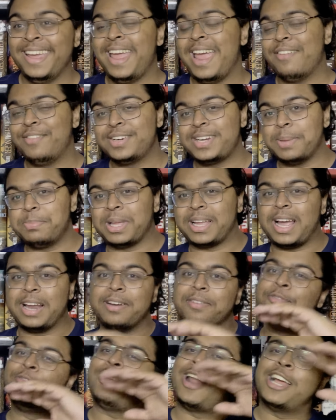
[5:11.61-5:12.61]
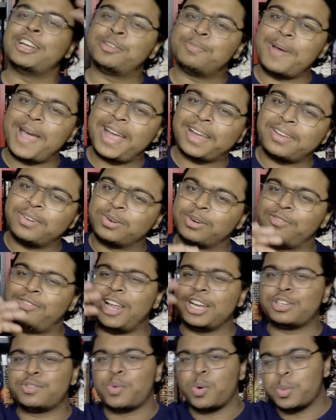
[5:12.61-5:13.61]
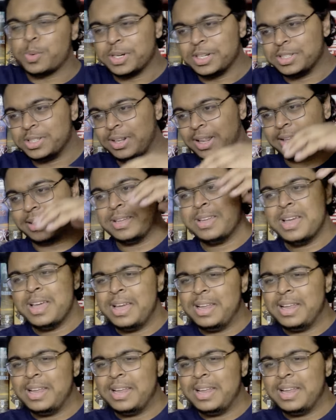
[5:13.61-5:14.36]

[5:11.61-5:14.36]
Every time they kind of flash back or flash forward into like